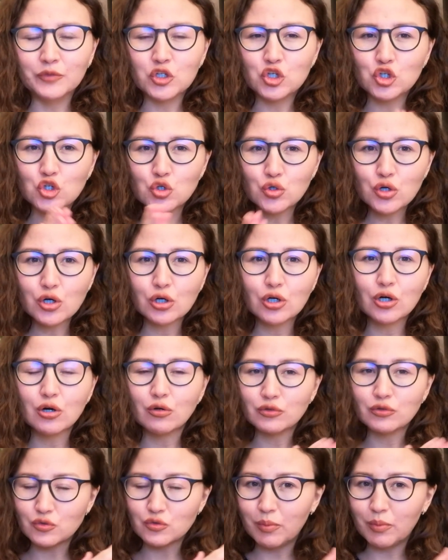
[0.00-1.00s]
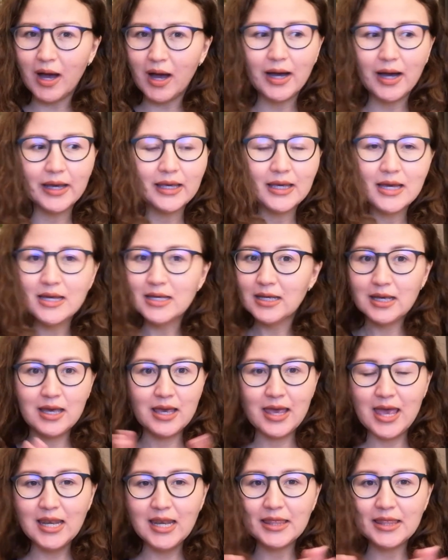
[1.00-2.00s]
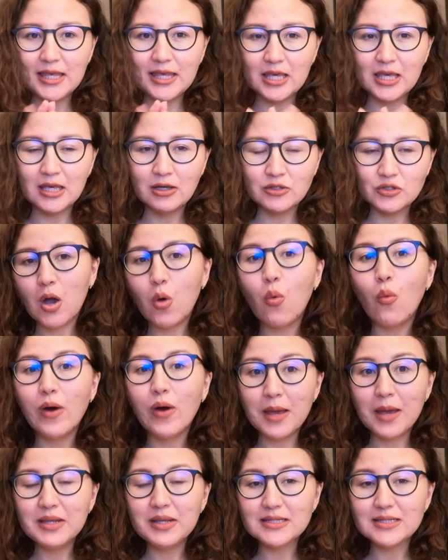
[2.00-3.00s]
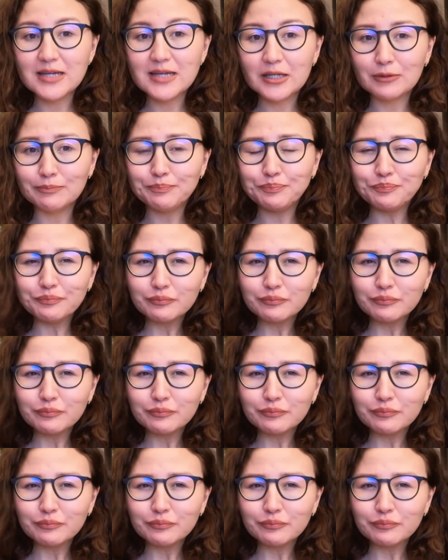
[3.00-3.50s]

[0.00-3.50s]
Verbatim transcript: sugar to buy anything what i mean is that